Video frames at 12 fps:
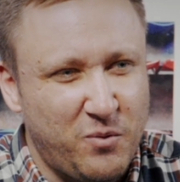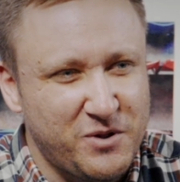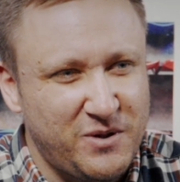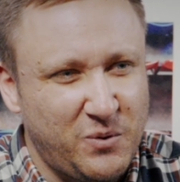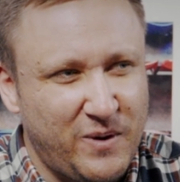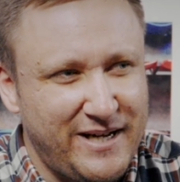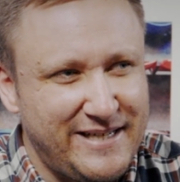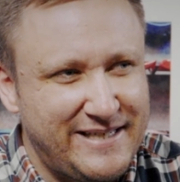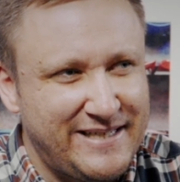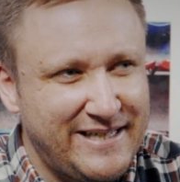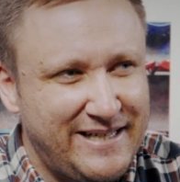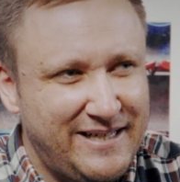It wasn't
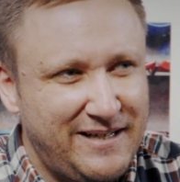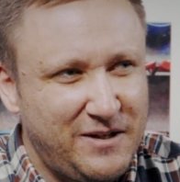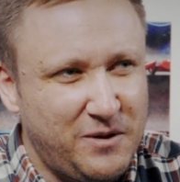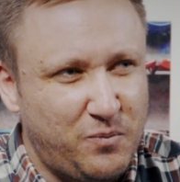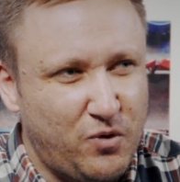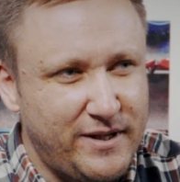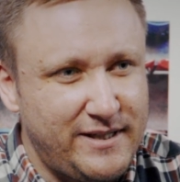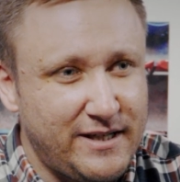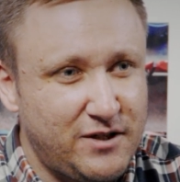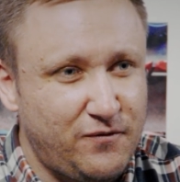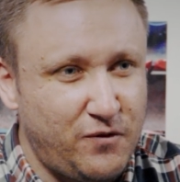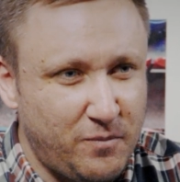always the
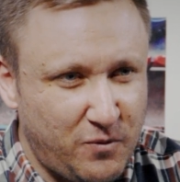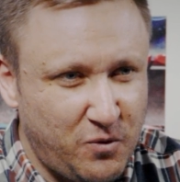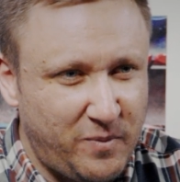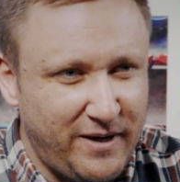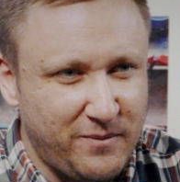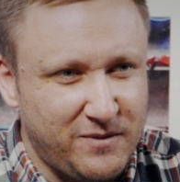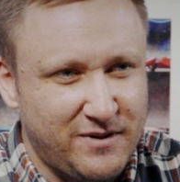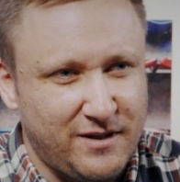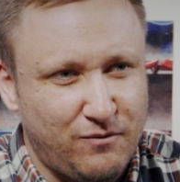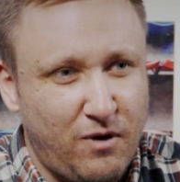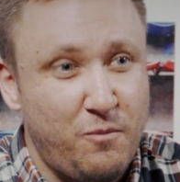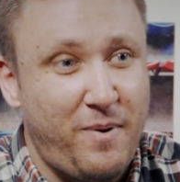prettiest football, but it was
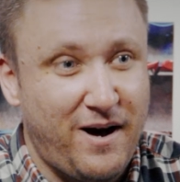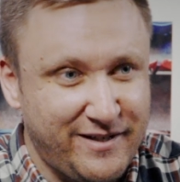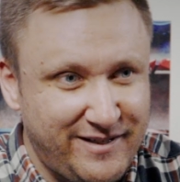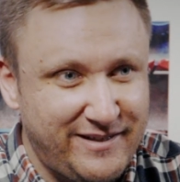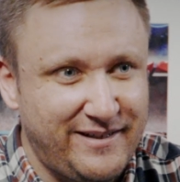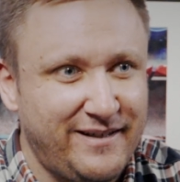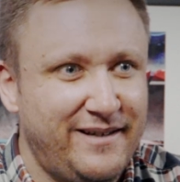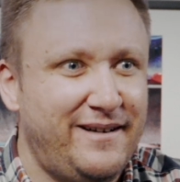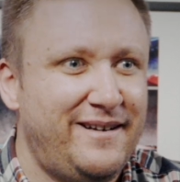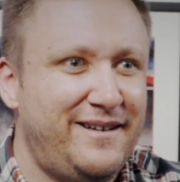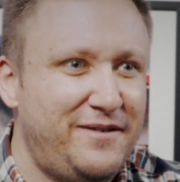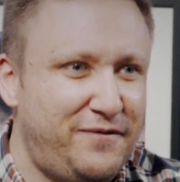a robust,
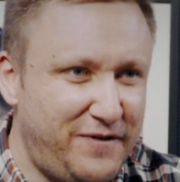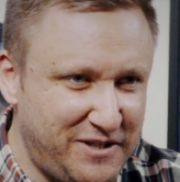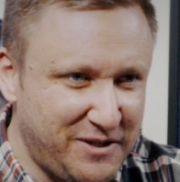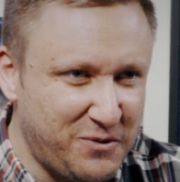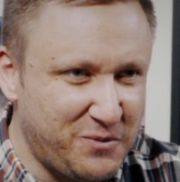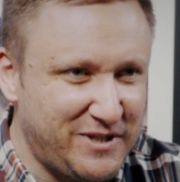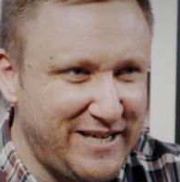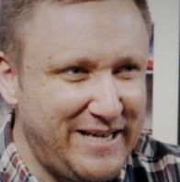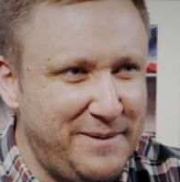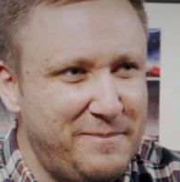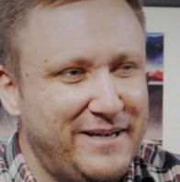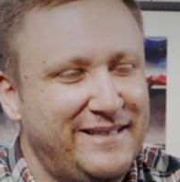physical
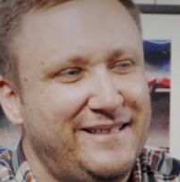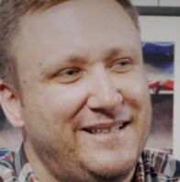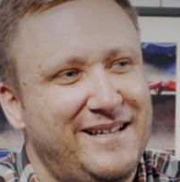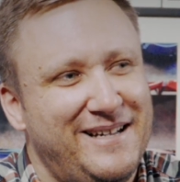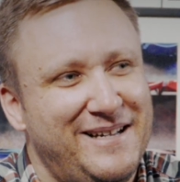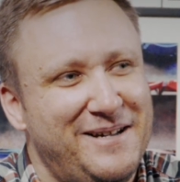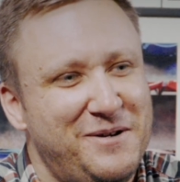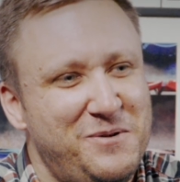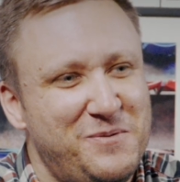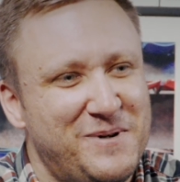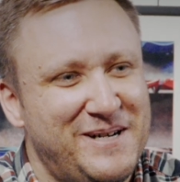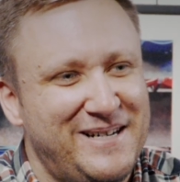team
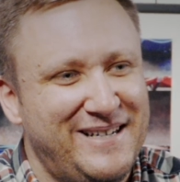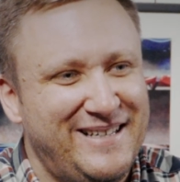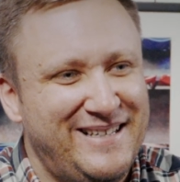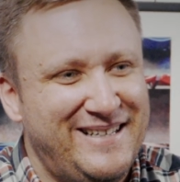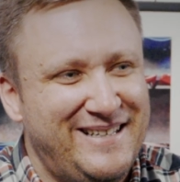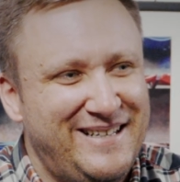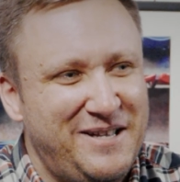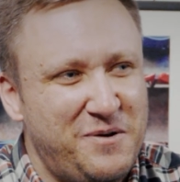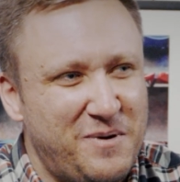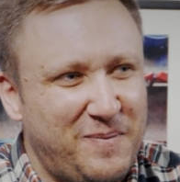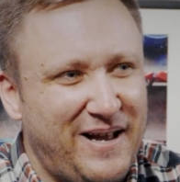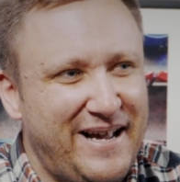who
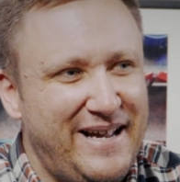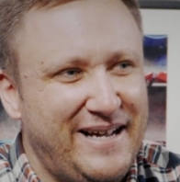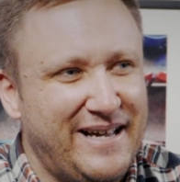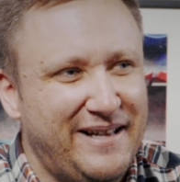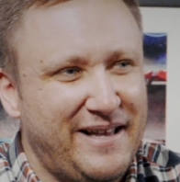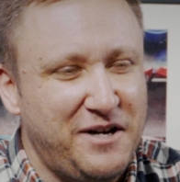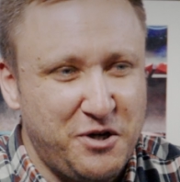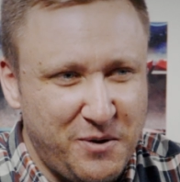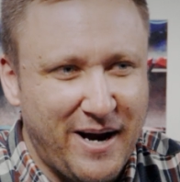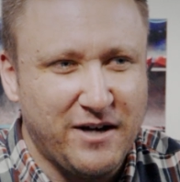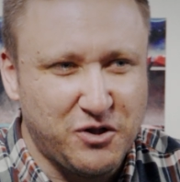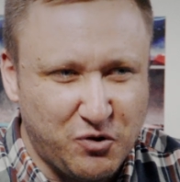were playing, and they
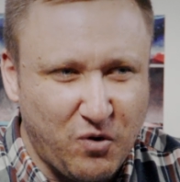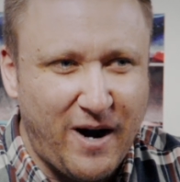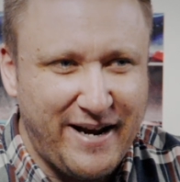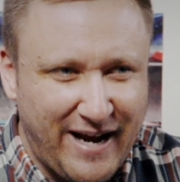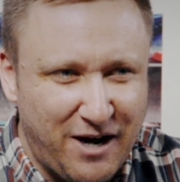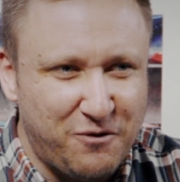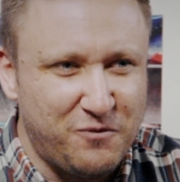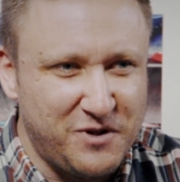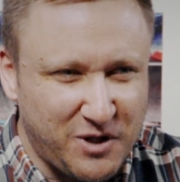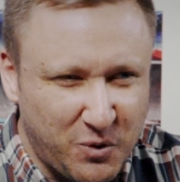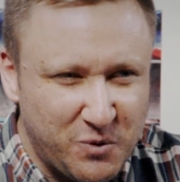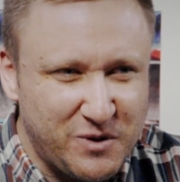knew how to grind out
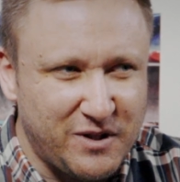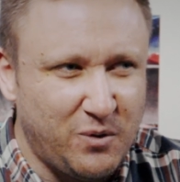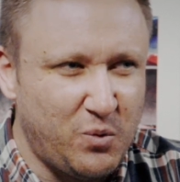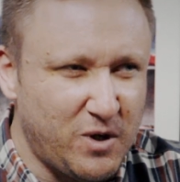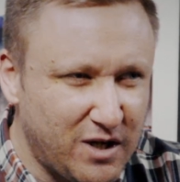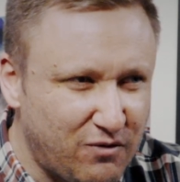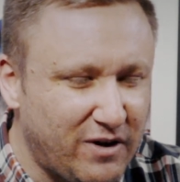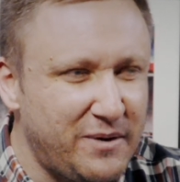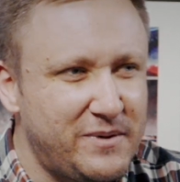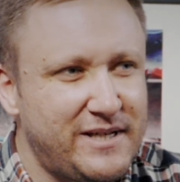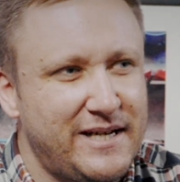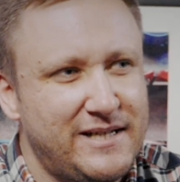results, and the work
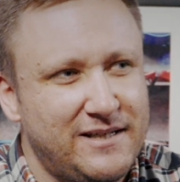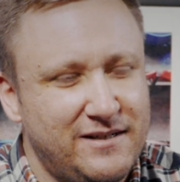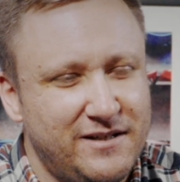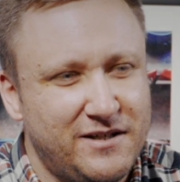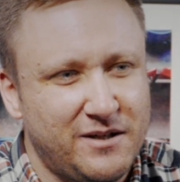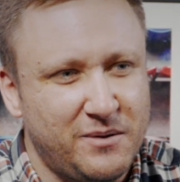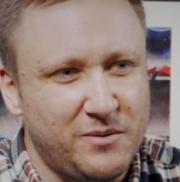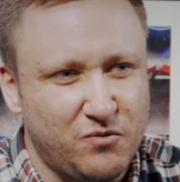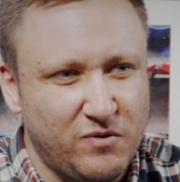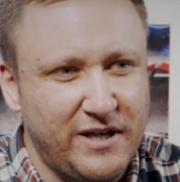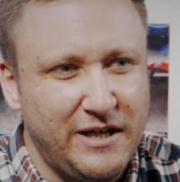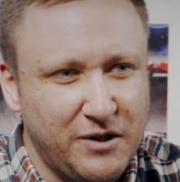rate was excellent, so it was
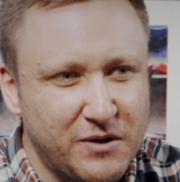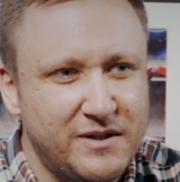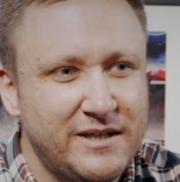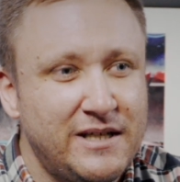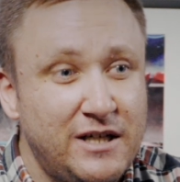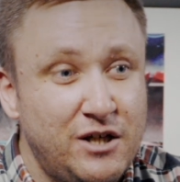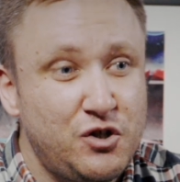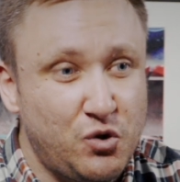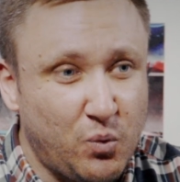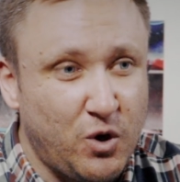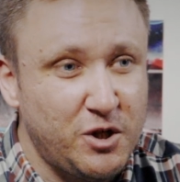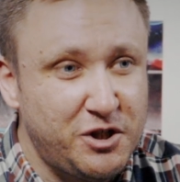really good
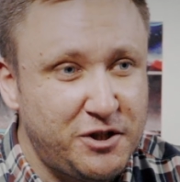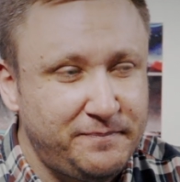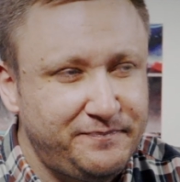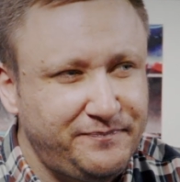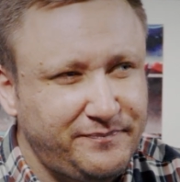to watch.